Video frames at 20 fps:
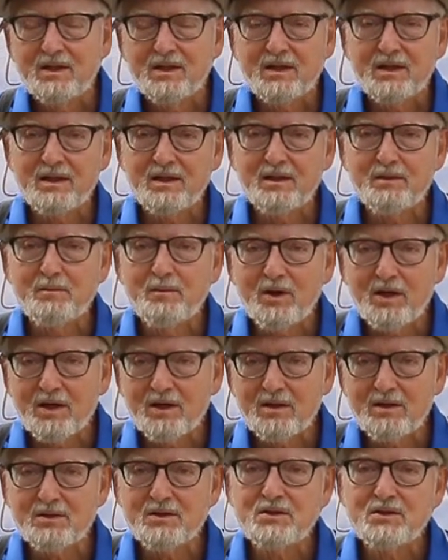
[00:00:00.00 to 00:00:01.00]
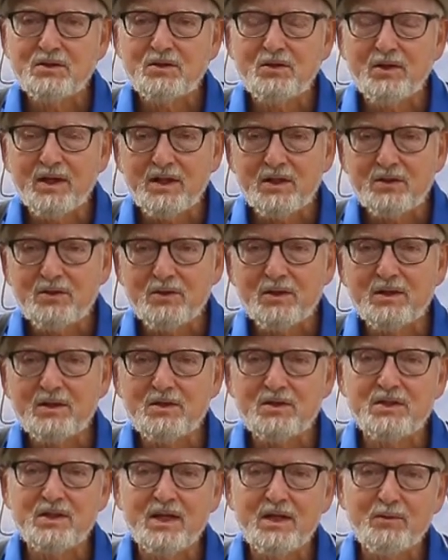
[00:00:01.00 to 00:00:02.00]
models, try to
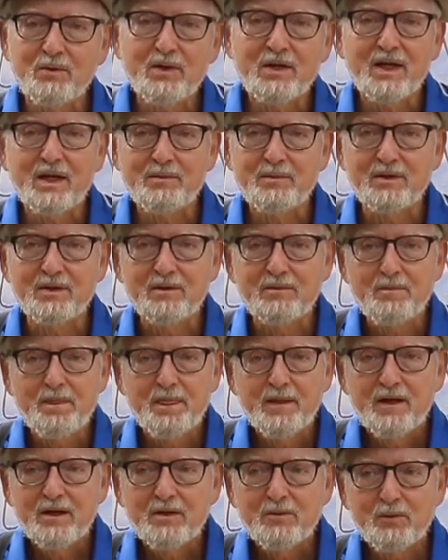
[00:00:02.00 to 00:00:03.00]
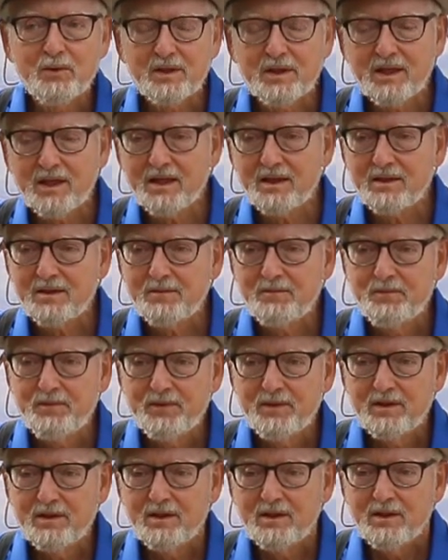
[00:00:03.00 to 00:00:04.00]
understand what happened. We can't
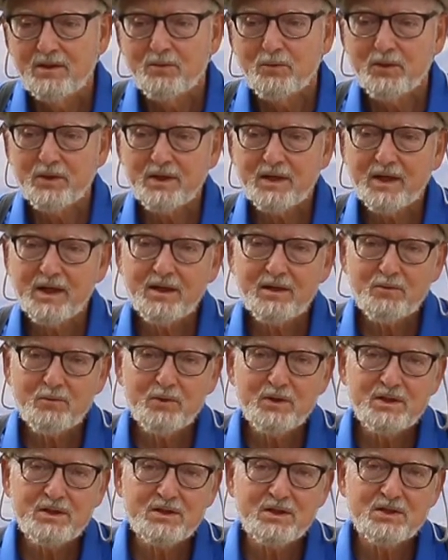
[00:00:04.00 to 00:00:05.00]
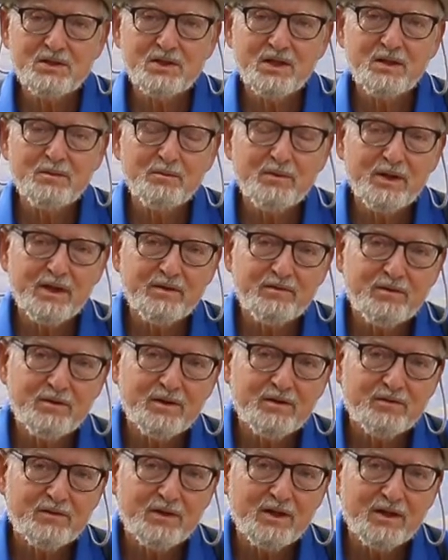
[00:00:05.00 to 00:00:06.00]
reach the same
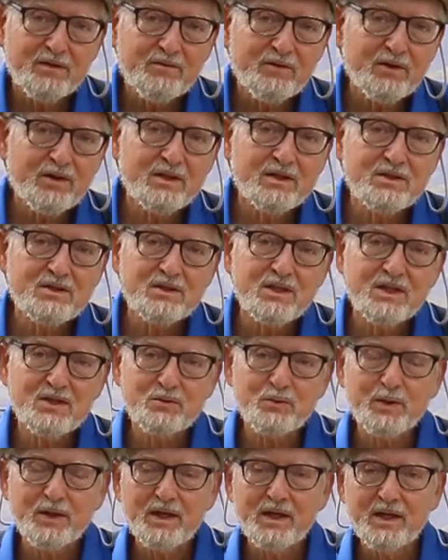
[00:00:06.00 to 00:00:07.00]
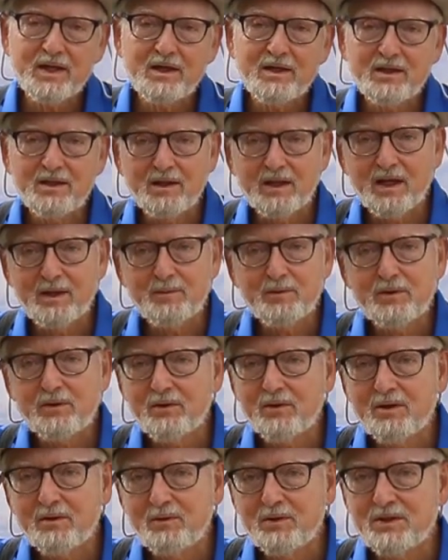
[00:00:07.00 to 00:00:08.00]
level of confidence as we can in
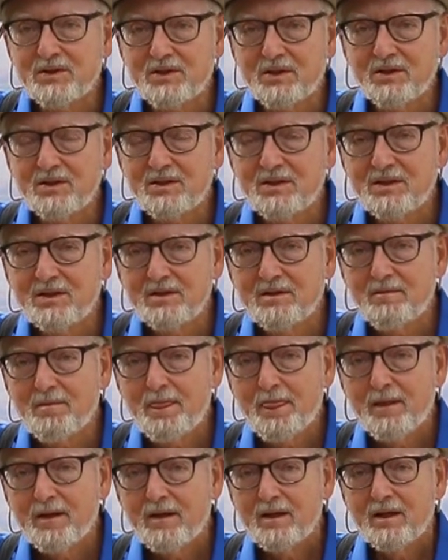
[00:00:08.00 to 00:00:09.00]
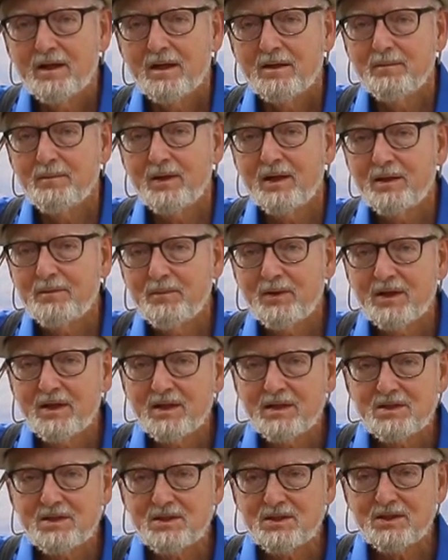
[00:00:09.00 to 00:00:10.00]
laboratory research, but
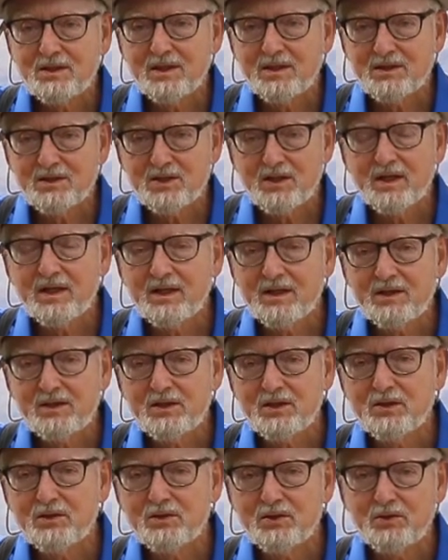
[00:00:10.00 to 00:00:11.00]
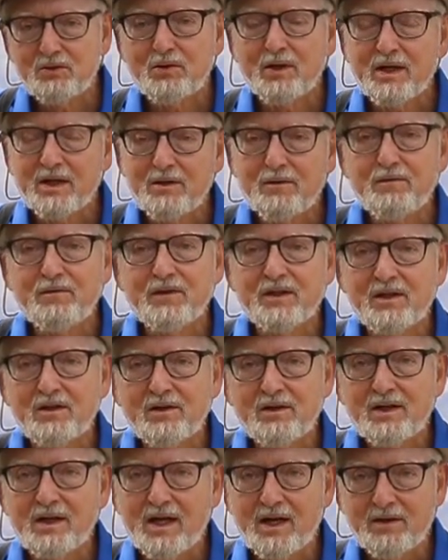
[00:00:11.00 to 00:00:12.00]
it's exciting still to try to
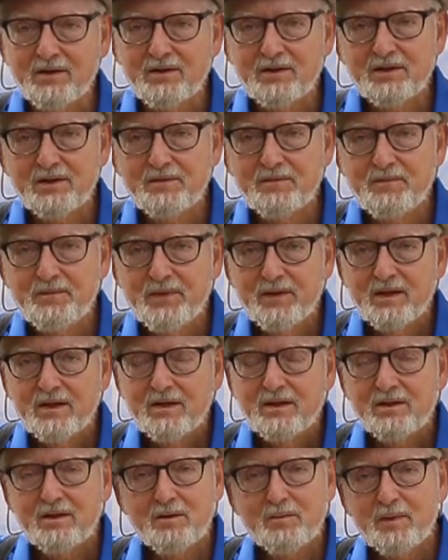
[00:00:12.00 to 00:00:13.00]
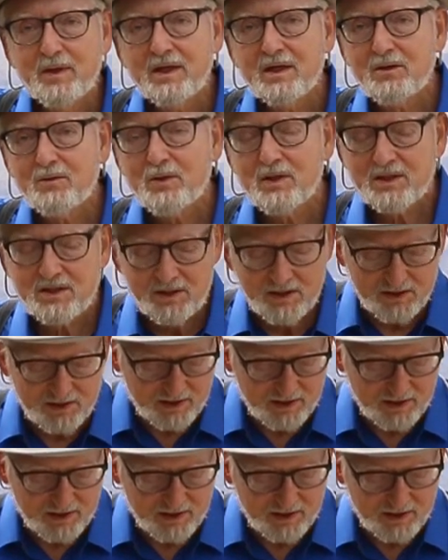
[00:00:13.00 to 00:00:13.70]
figure it out. There are many questions